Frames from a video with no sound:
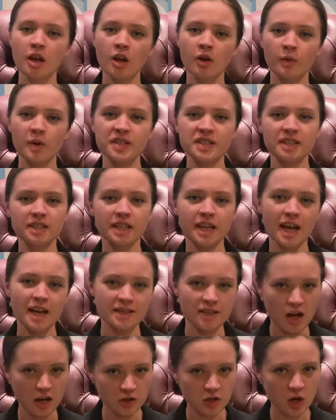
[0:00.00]
Recently, as
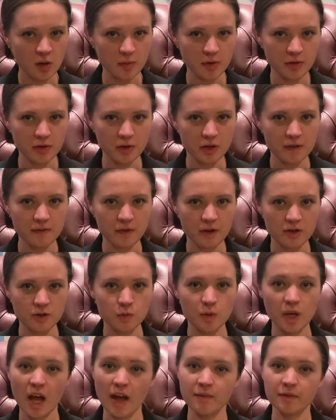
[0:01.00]
October 31st, we
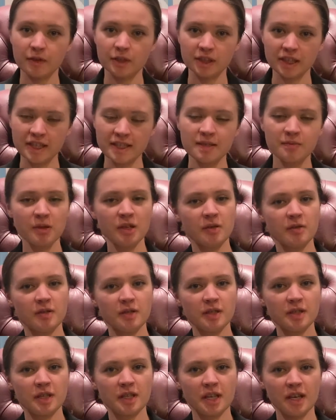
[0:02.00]
have released
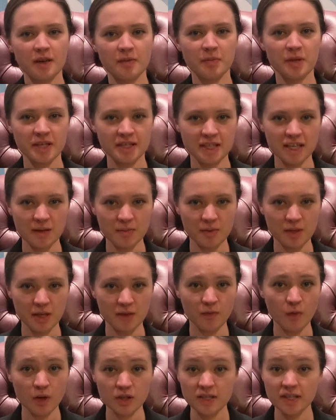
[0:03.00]
peacekeeping
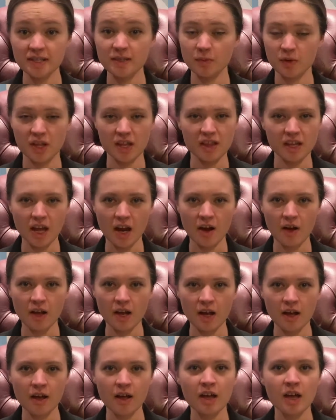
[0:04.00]
forces within the
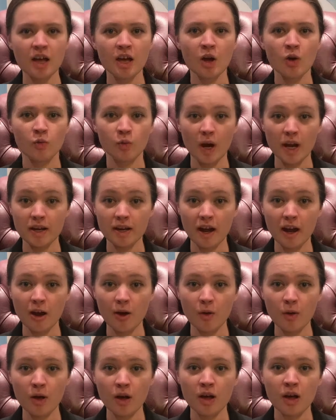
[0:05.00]
area. Right
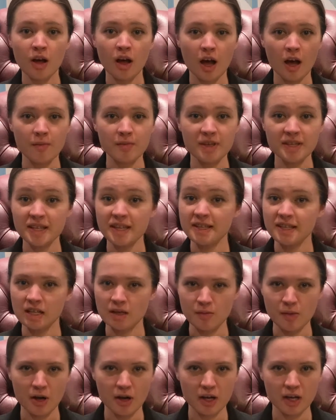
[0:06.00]
now, this is an
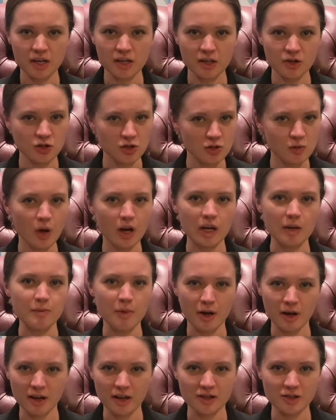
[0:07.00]
American issue on
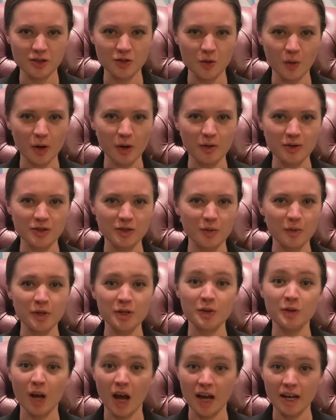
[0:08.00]
American soil, so we do
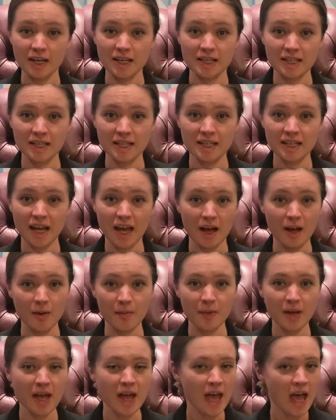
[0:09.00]
not need
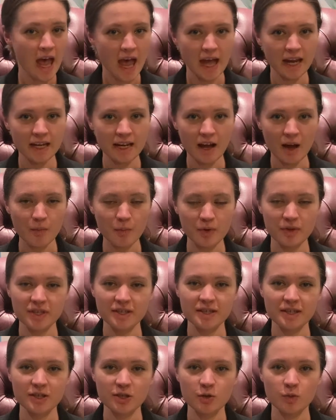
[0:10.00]
any help with the
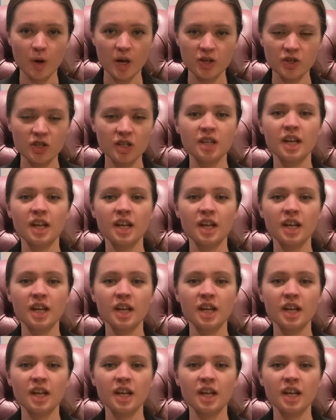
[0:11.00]
situation.